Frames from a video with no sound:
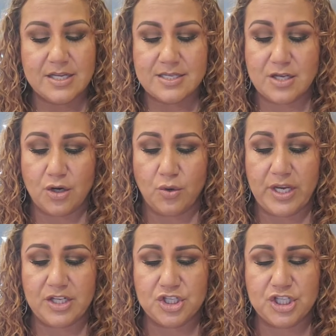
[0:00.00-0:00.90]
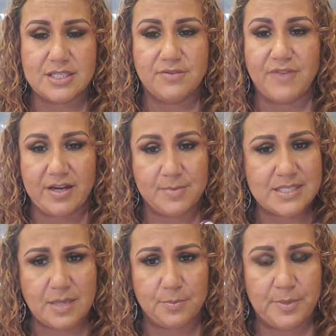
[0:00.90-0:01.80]
So it's just a
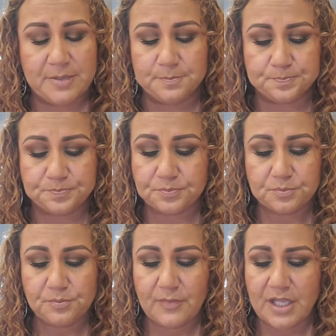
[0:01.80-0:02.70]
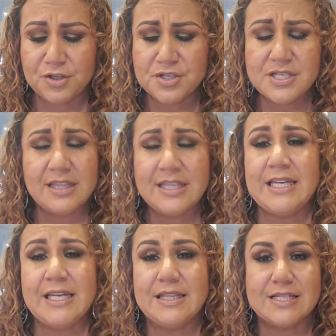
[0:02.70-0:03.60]
vitamin supplement. There's nothing
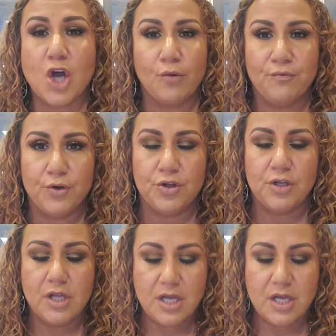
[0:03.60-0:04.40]
in it that's harmful.